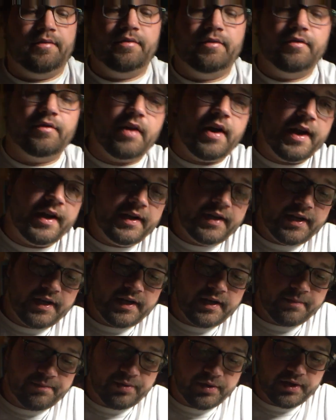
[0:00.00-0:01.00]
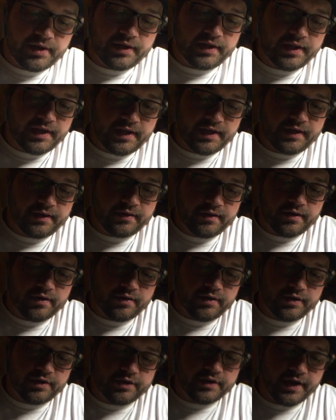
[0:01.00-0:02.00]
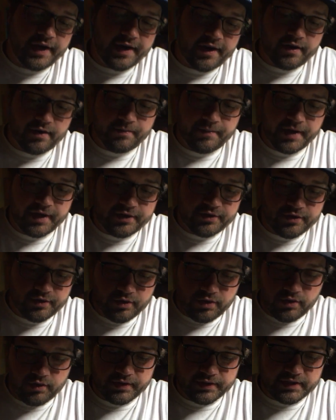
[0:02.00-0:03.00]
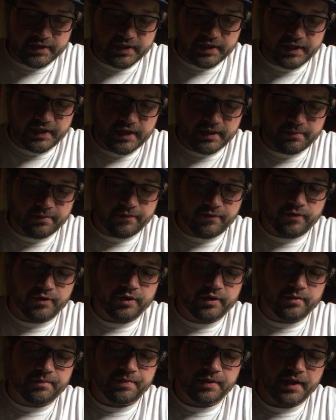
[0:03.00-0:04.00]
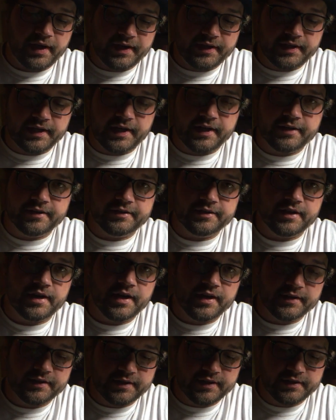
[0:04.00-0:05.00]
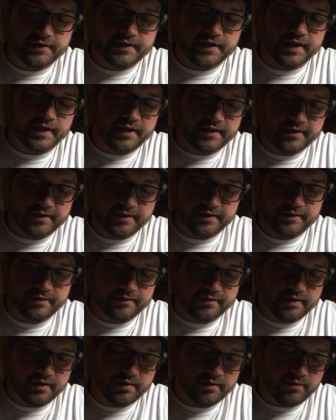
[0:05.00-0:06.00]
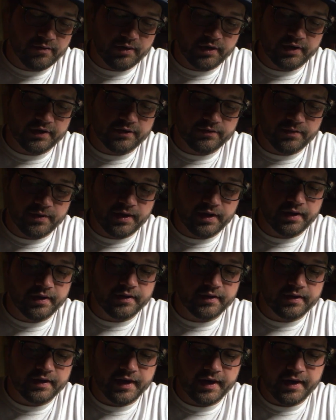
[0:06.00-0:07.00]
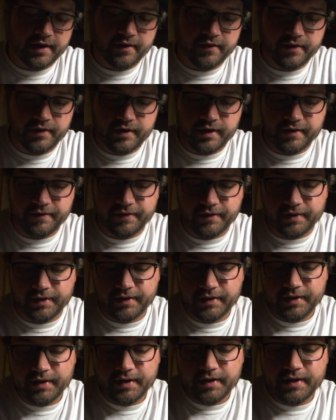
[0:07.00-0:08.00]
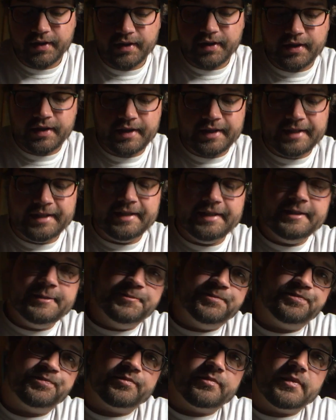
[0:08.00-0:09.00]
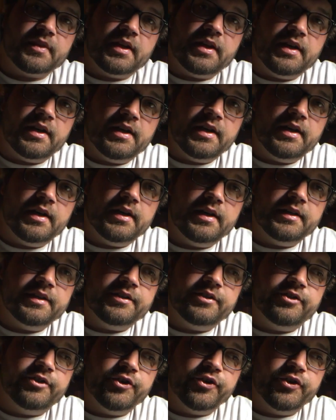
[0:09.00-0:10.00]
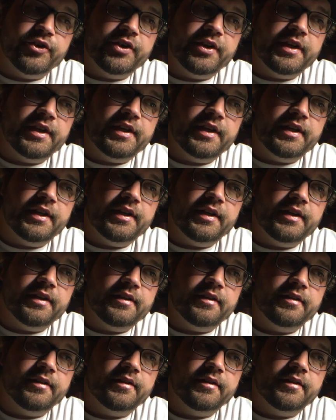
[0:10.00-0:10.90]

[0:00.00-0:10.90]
grinding and putting heat, in your tire, make sure you always clean it before you apply tire sauce, because that could, work its way into the tire, and then you have a dirty.